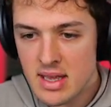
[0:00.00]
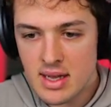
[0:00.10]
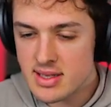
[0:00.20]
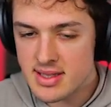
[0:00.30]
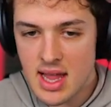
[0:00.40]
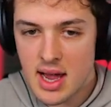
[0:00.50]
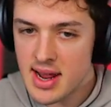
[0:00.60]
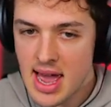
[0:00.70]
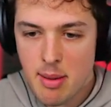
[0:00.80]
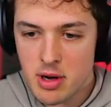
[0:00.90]
It's not
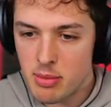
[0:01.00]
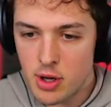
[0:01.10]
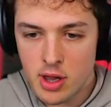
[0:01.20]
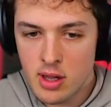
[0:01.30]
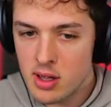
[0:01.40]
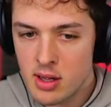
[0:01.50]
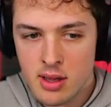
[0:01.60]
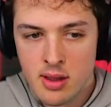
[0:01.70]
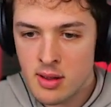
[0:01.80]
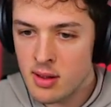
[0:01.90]
habitable.
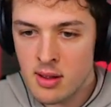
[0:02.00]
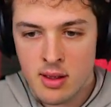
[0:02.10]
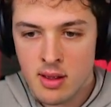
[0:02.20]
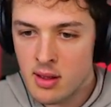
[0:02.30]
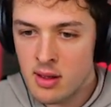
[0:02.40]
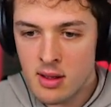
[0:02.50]
Pockets of water at